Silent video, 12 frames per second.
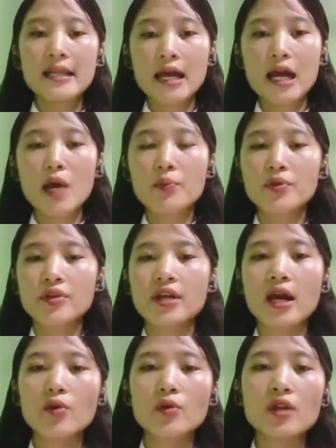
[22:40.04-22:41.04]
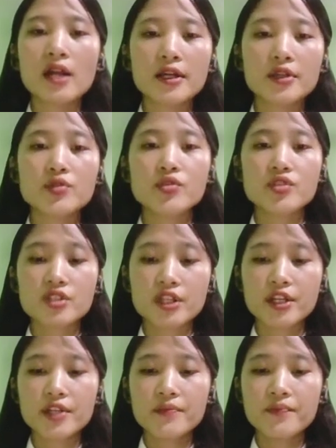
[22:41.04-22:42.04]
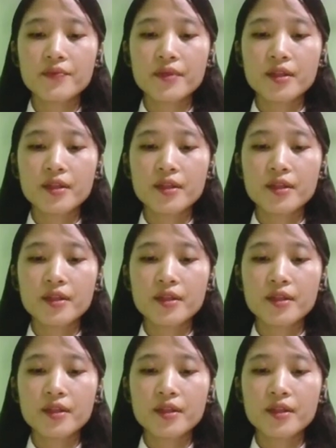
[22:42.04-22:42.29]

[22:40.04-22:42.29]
had happened, I would like to share.